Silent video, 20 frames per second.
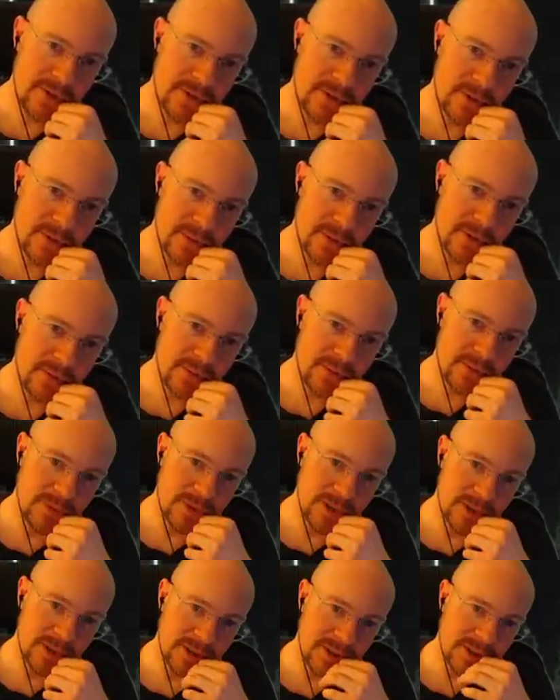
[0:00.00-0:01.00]
drone would be
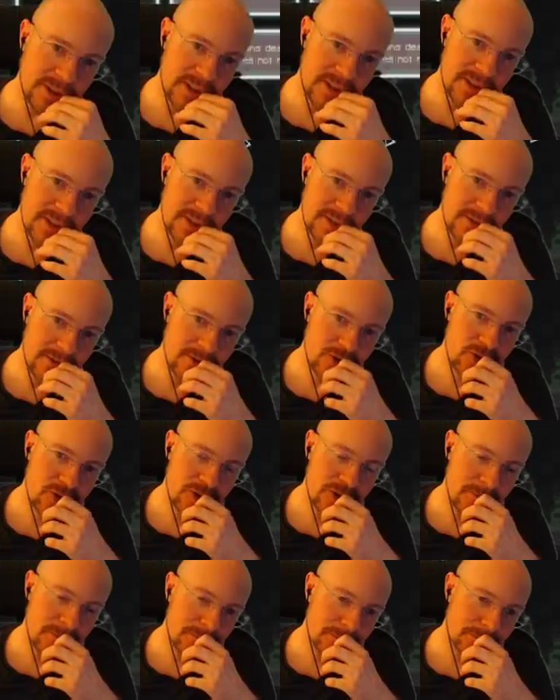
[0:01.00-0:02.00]
really nice on the
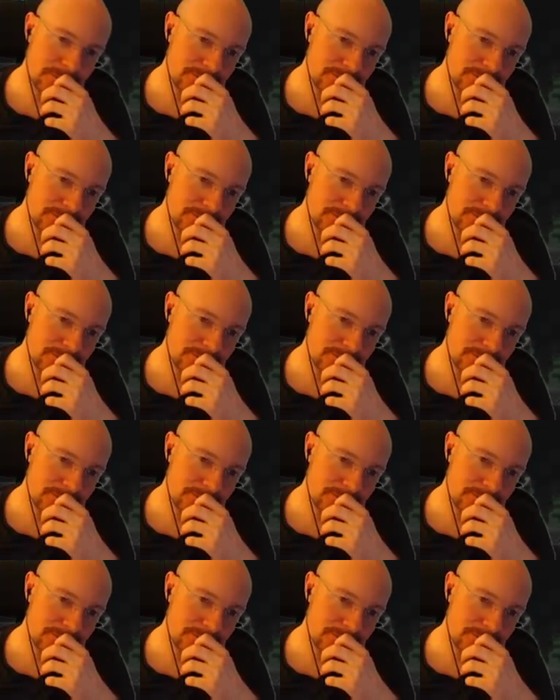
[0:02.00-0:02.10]
ship.